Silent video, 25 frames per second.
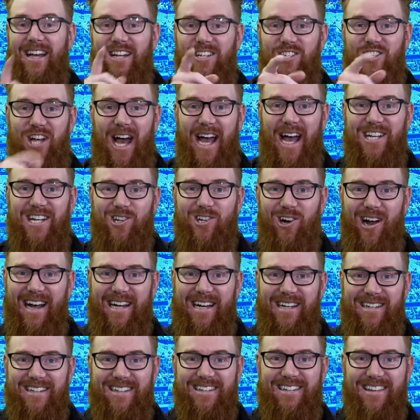J
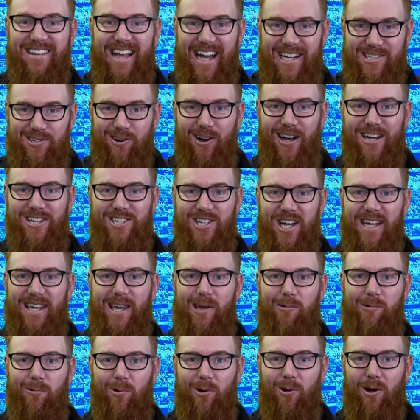Train. That's right,
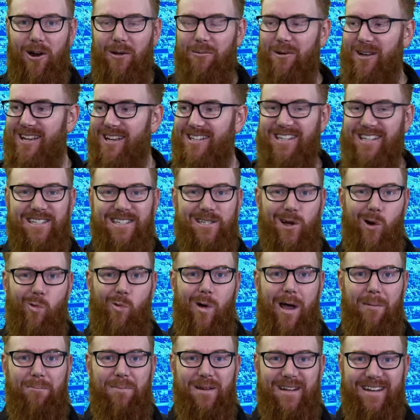Jakey Water, because yes. he's a
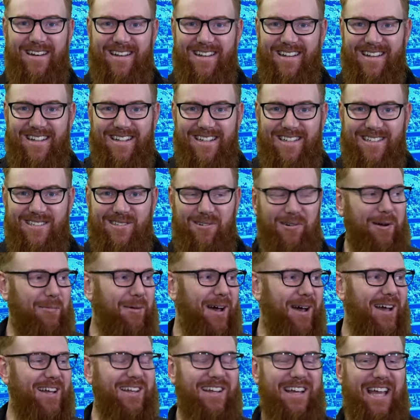weapon. Talk
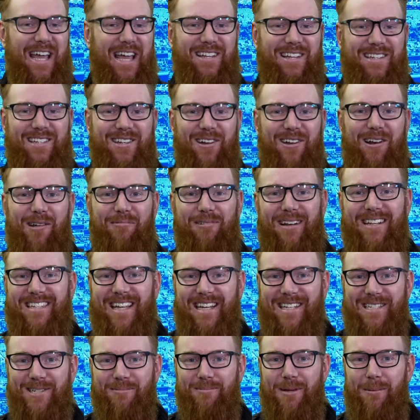about, he, do you know how many
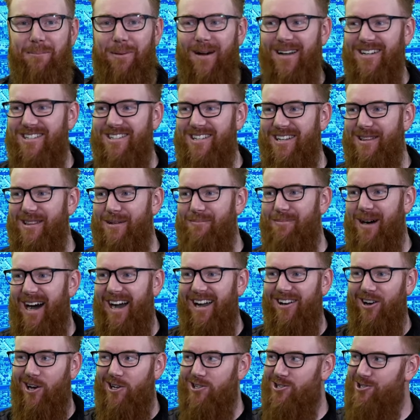tins he'd be punching in the
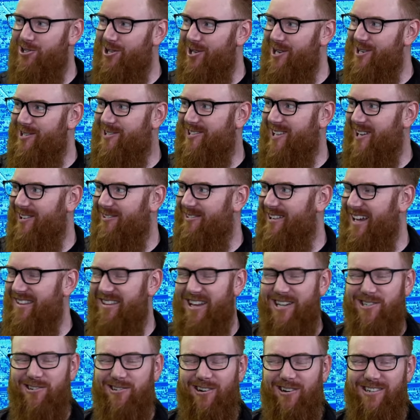bay? Like, gee, settle down
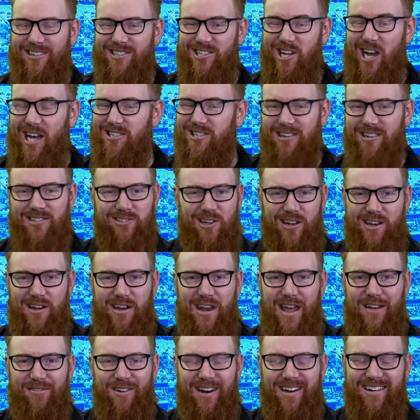there, Jay you got a
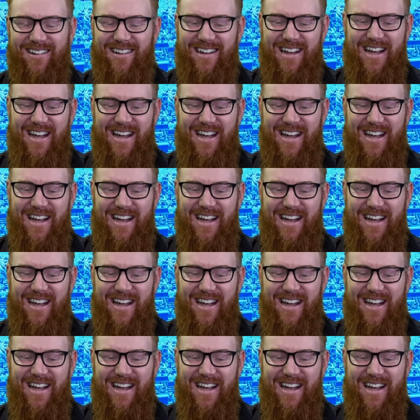game tomorrow, mate.